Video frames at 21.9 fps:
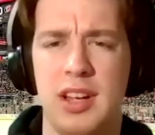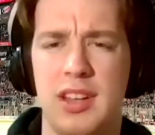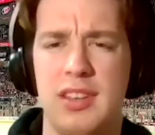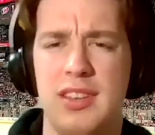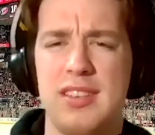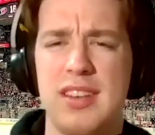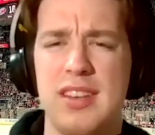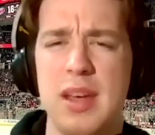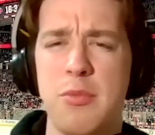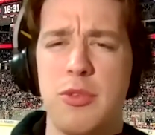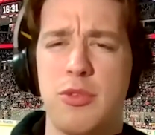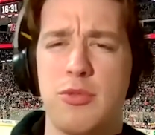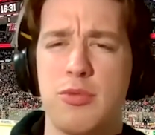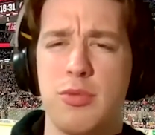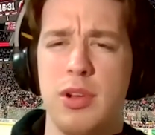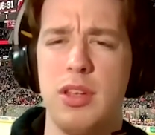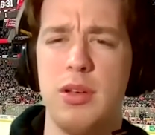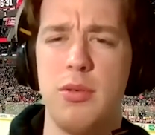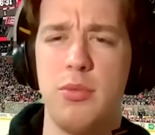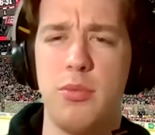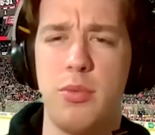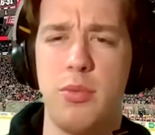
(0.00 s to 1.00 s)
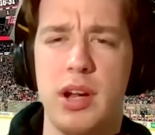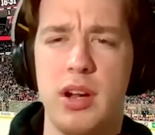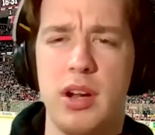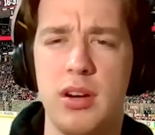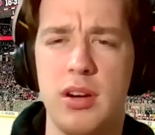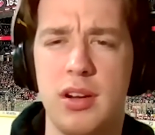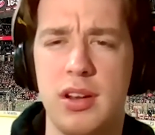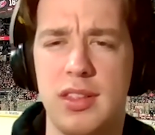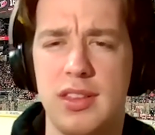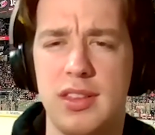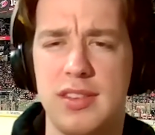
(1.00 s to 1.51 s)
This game was really
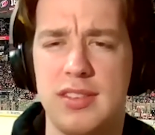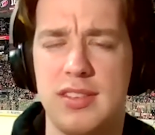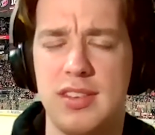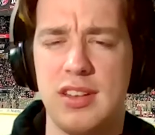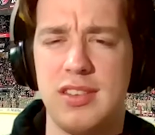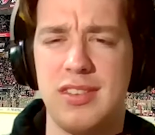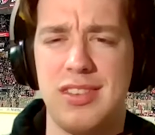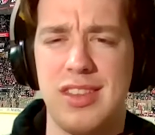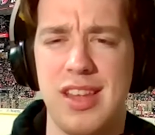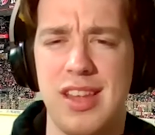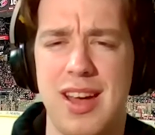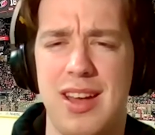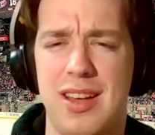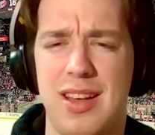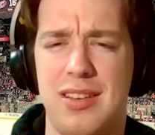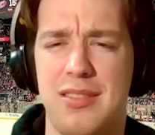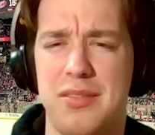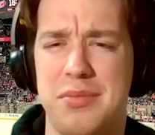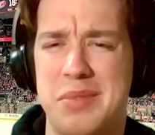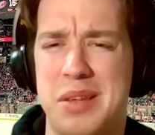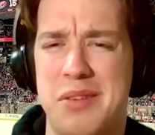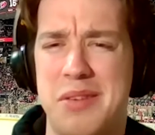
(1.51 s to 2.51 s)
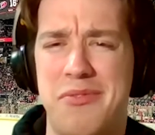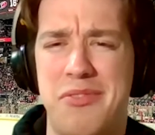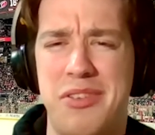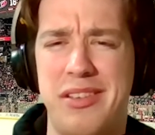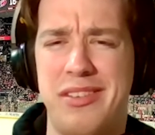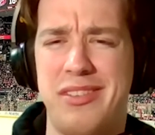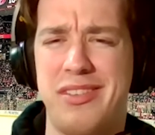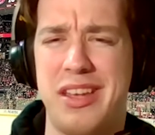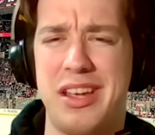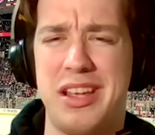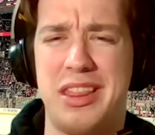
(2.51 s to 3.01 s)
weird in the sense that it
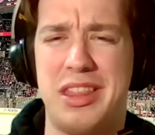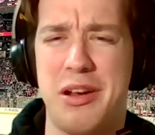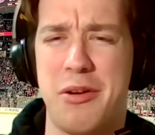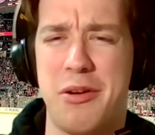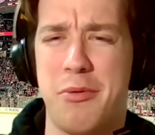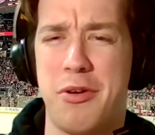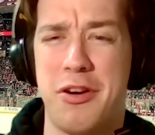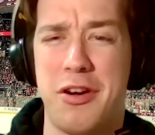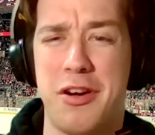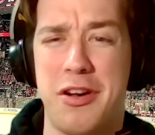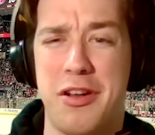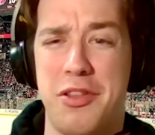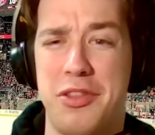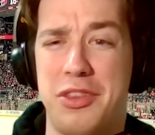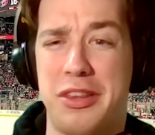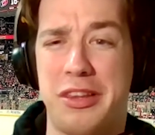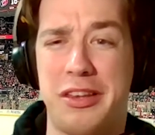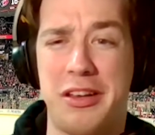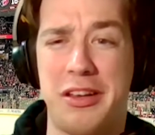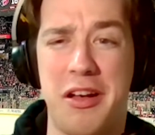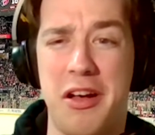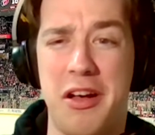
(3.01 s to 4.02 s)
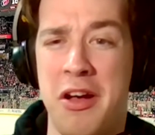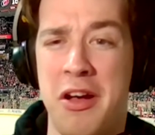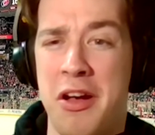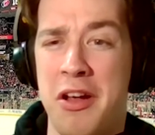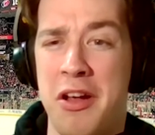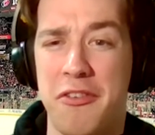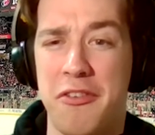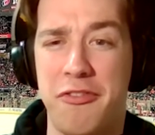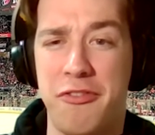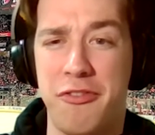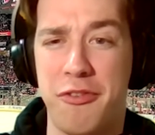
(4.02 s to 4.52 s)
feels like there were a
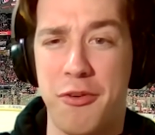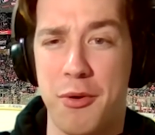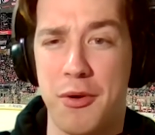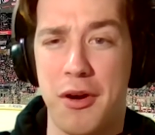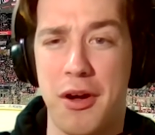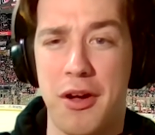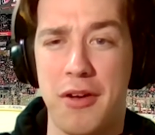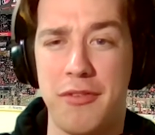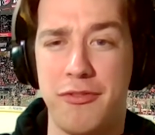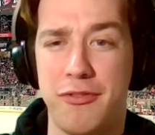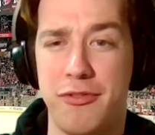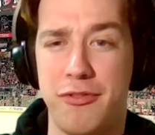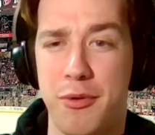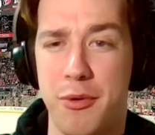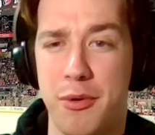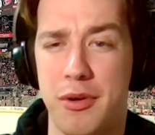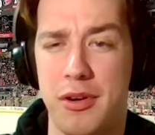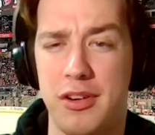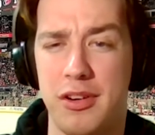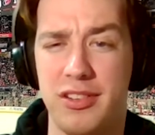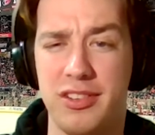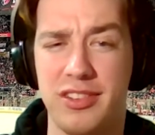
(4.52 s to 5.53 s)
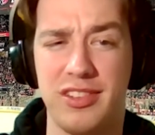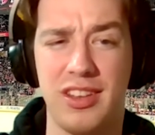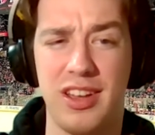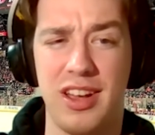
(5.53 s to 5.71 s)
ton of 4-on-4s.